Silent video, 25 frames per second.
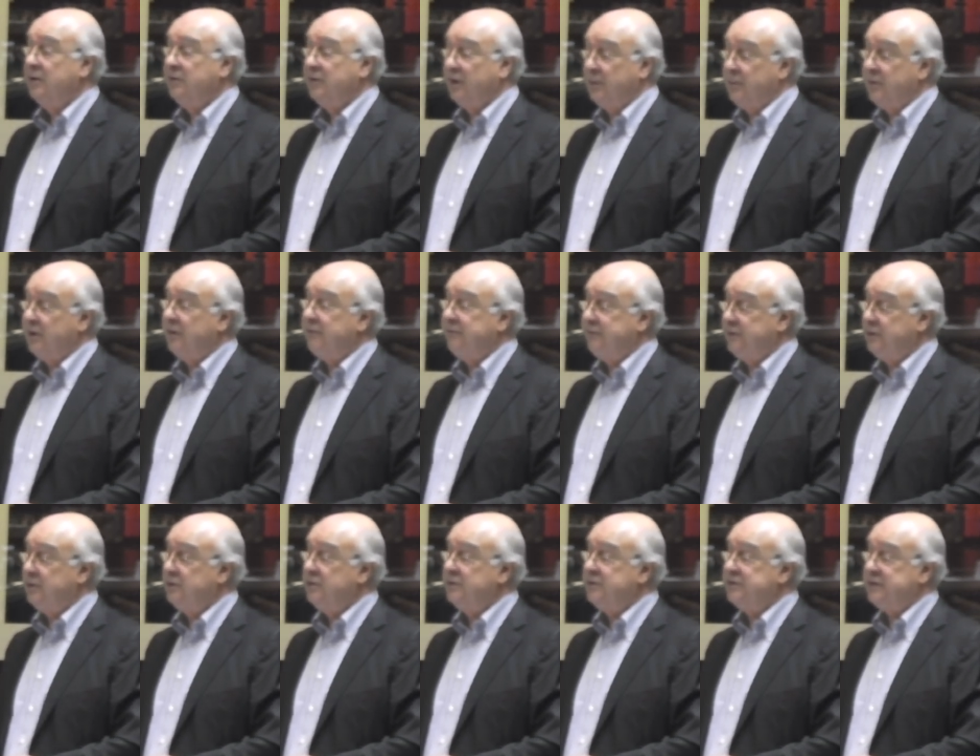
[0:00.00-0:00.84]
dominant
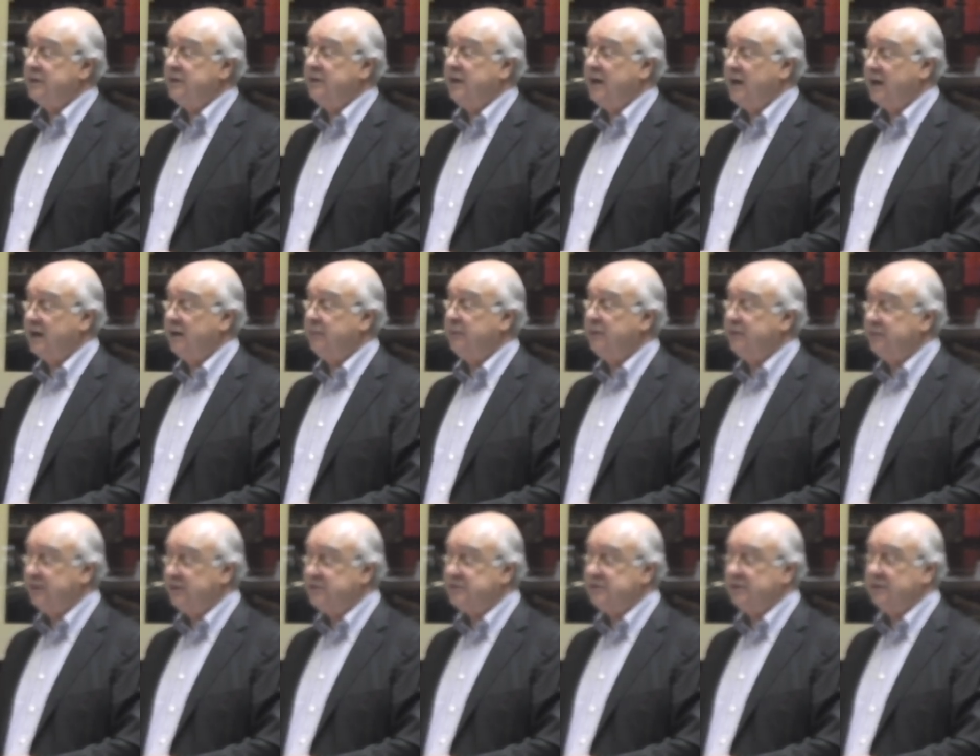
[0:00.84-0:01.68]
views in the
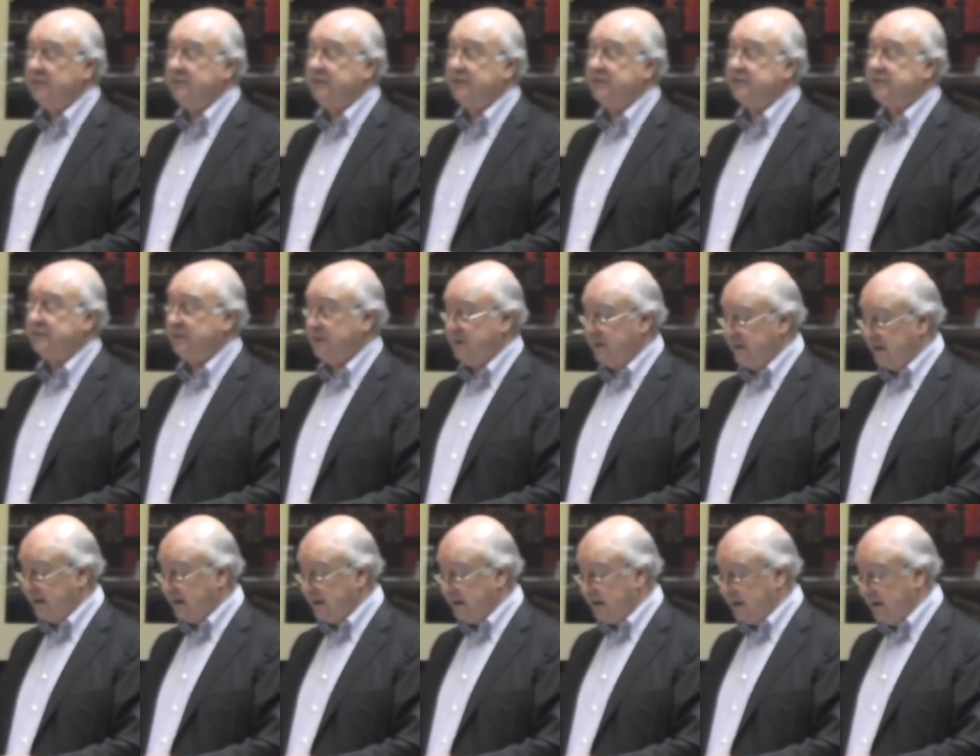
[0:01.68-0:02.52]
academic teaching of history
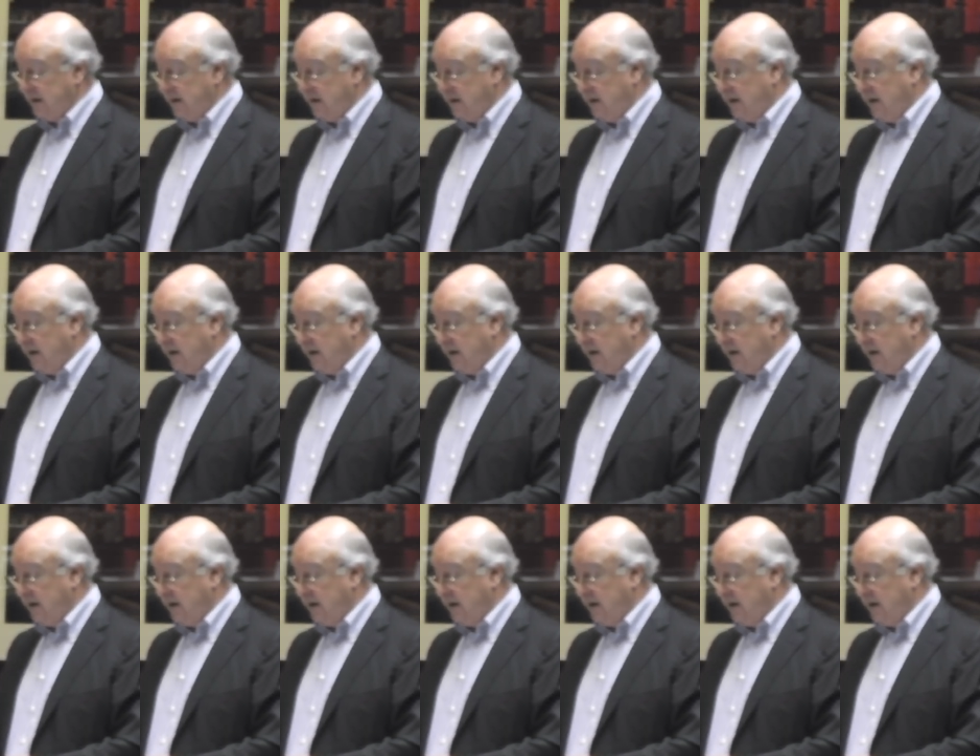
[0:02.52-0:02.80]
today,